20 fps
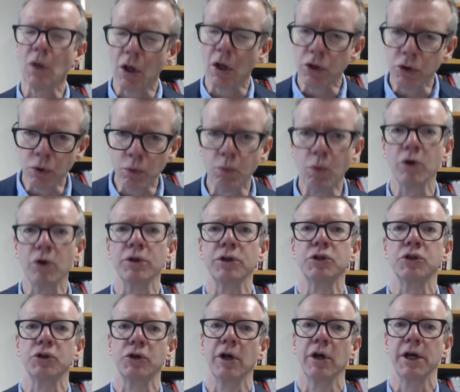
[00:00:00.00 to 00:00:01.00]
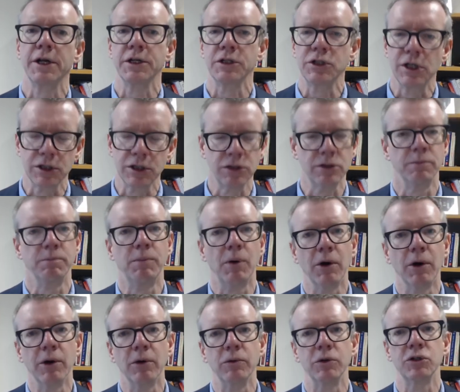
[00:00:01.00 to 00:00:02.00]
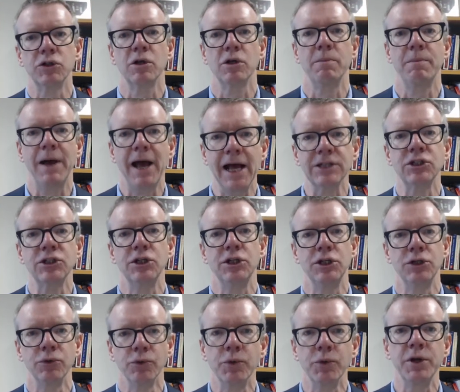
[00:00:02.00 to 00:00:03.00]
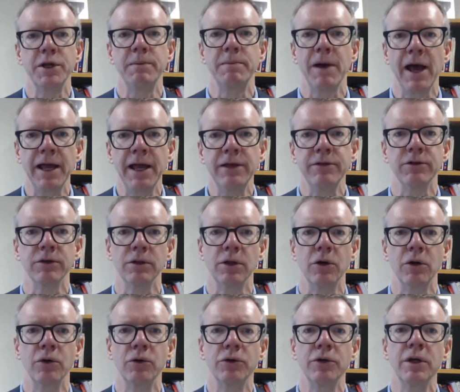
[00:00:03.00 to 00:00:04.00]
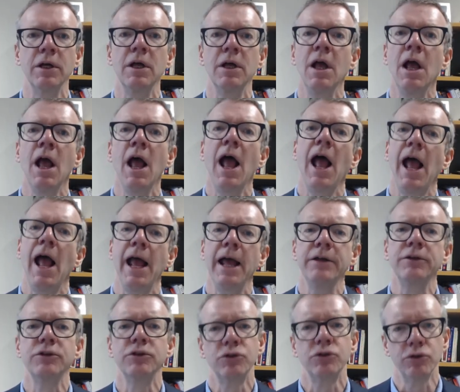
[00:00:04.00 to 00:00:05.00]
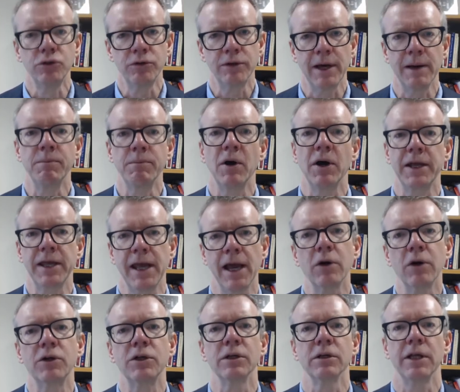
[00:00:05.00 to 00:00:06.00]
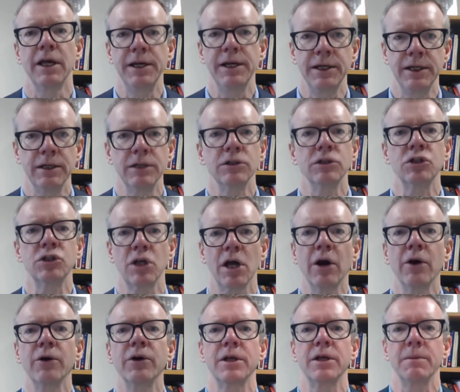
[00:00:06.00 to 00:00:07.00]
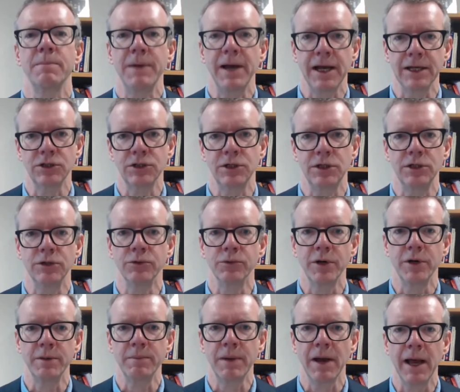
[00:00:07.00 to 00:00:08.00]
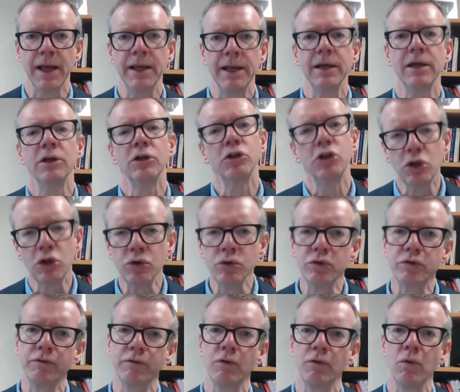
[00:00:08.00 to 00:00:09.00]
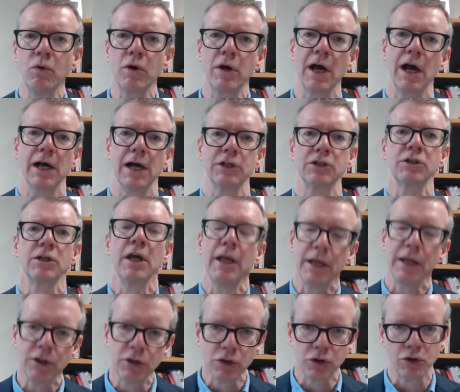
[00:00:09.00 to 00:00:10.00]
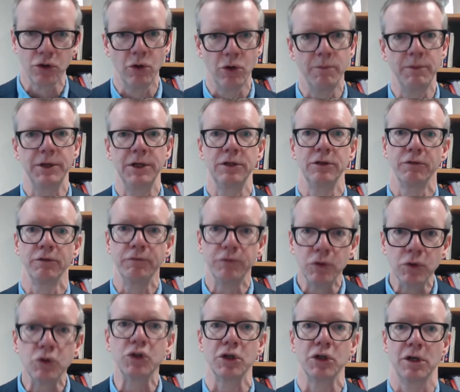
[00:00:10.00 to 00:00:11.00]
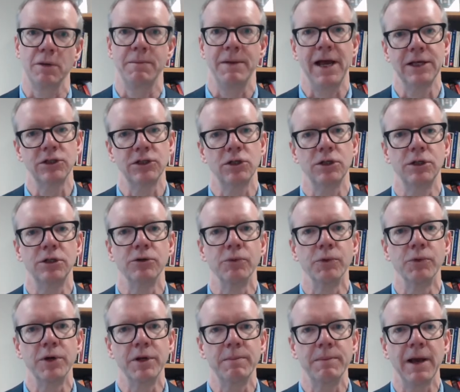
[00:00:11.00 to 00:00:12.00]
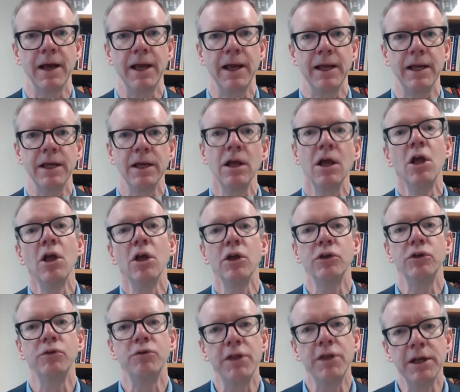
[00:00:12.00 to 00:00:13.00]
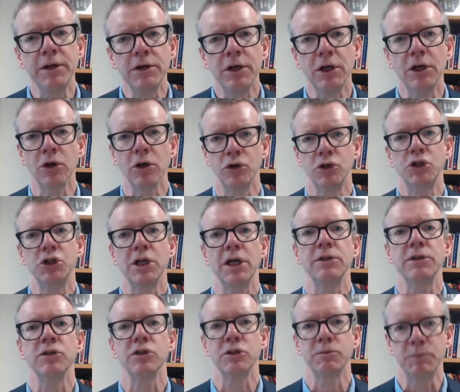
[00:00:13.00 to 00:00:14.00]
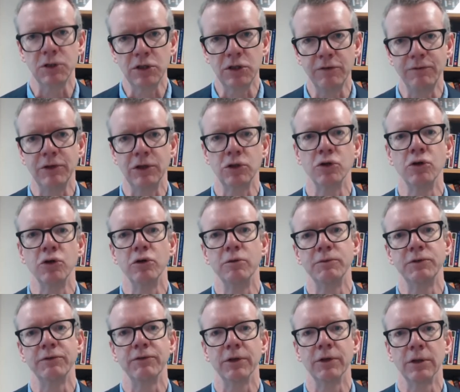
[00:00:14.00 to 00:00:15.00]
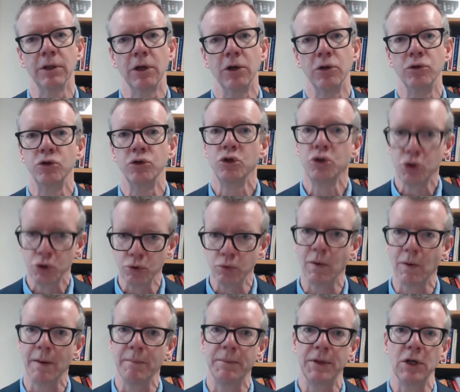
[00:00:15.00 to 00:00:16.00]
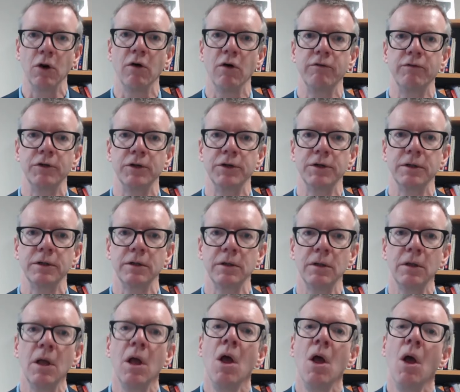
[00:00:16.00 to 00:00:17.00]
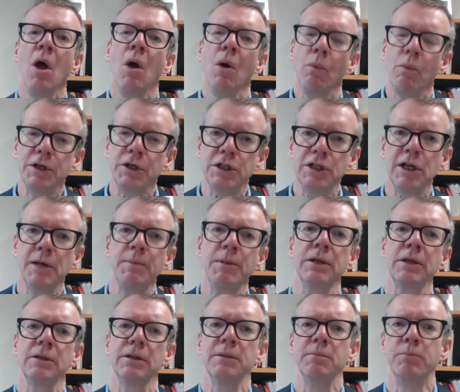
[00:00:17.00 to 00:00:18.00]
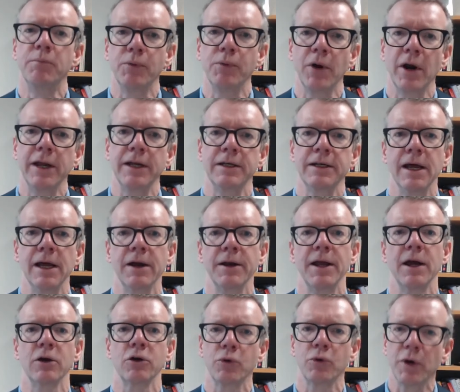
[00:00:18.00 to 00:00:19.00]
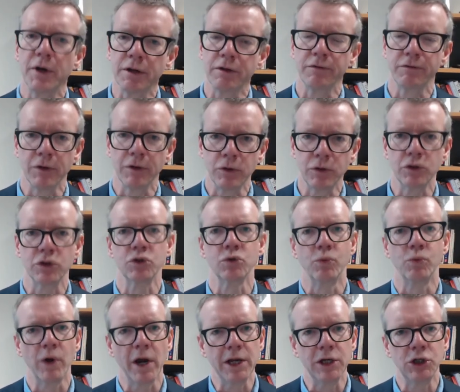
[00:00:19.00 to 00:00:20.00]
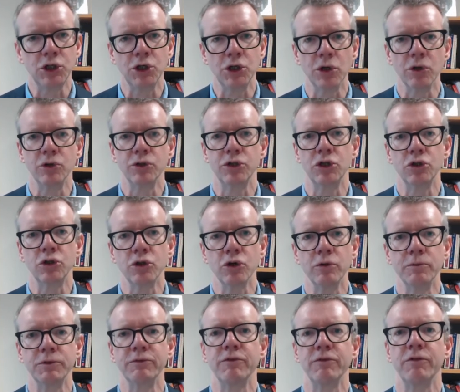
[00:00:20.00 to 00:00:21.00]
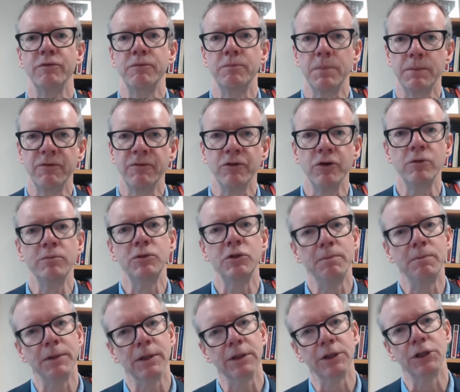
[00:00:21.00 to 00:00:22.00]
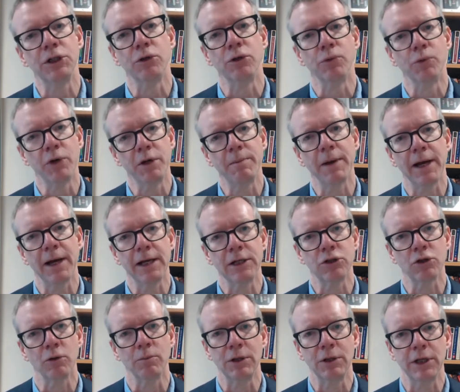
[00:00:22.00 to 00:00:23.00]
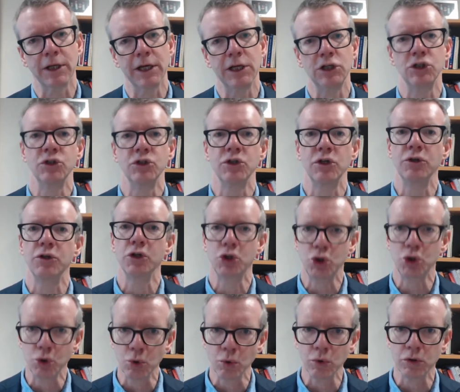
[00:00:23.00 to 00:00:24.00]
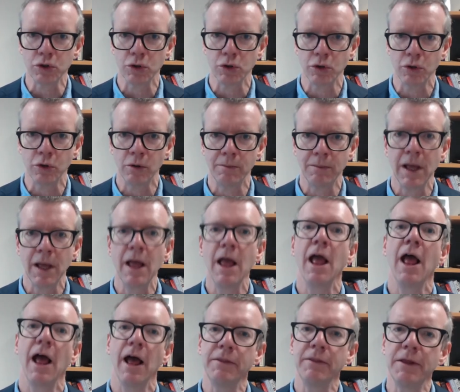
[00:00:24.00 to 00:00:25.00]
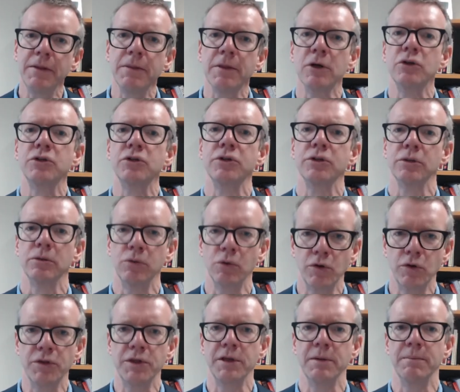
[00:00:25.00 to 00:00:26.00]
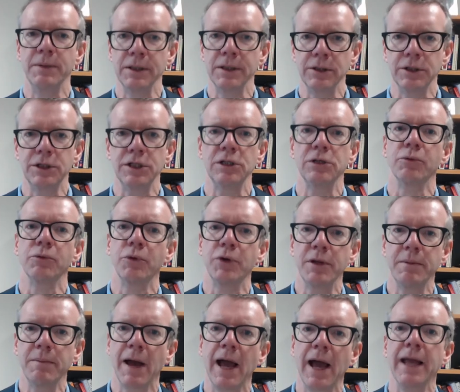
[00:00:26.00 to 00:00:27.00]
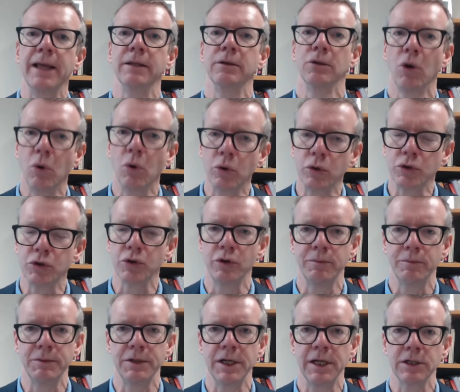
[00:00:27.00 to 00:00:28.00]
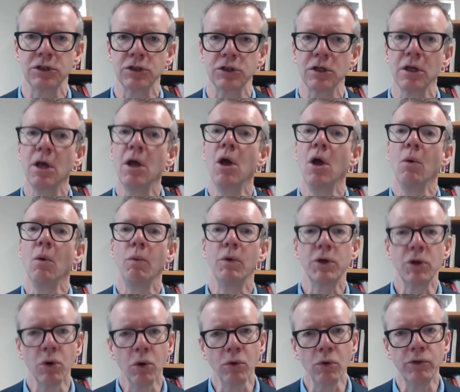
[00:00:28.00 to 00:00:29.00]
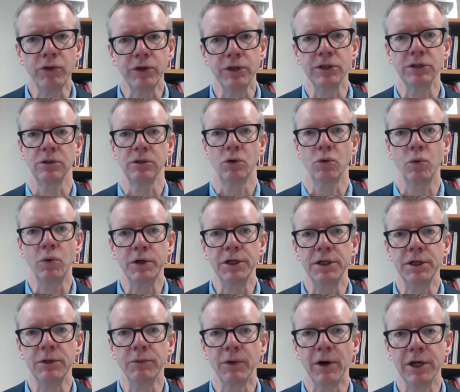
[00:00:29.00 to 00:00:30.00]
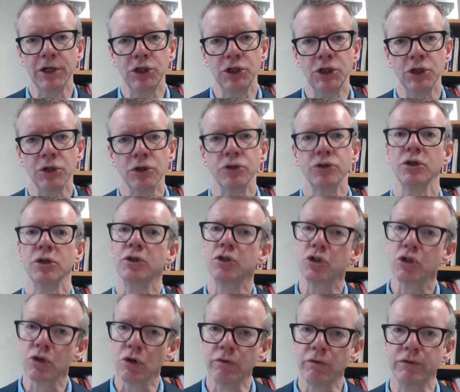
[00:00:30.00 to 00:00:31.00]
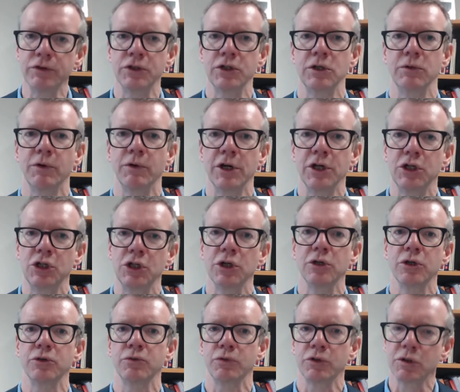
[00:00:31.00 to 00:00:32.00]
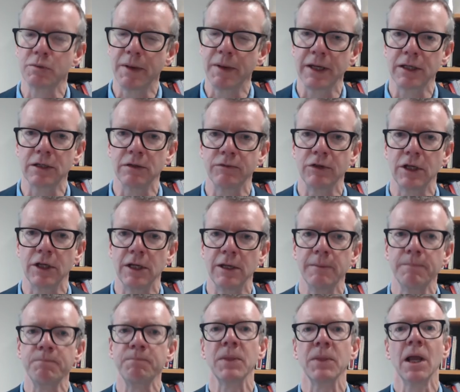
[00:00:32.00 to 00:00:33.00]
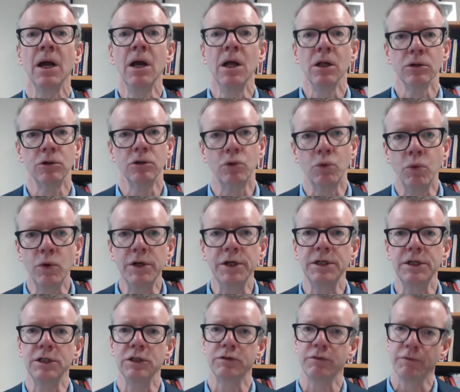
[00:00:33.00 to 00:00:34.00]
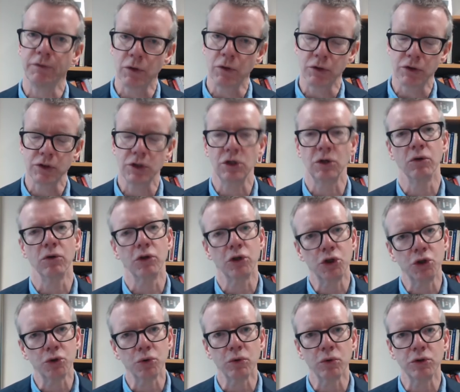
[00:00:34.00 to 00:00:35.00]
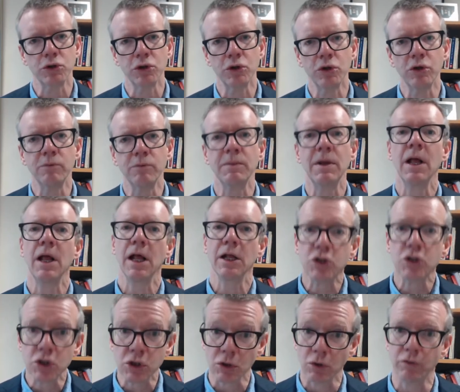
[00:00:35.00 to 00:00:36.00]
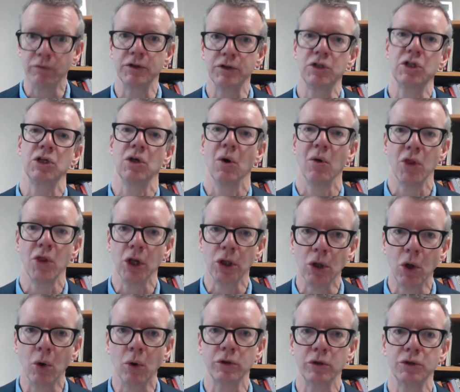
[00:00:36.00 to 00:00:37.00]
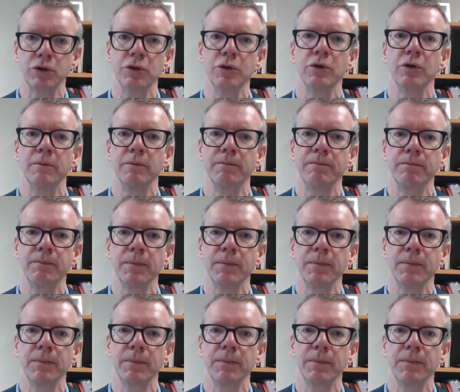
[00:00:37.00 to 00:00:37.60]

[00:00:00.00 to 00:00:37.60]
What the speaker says: You'll want to try and assess the borrower's capacity to repay the loan, and to do that by calculating its current capacity to repay to use forecast in determining the future capacity to repay. You then negotiate the specific terms of the loan should one be offered. We typically break down our credit-focused ratios in terms of a firm's ability to repay its obligations in the short term, and then those that look at the ability to repay long-term debts. We call these liquidity ratios and solvency ratios respectively. Liquidity is focusing on the short term and solvency on the long term.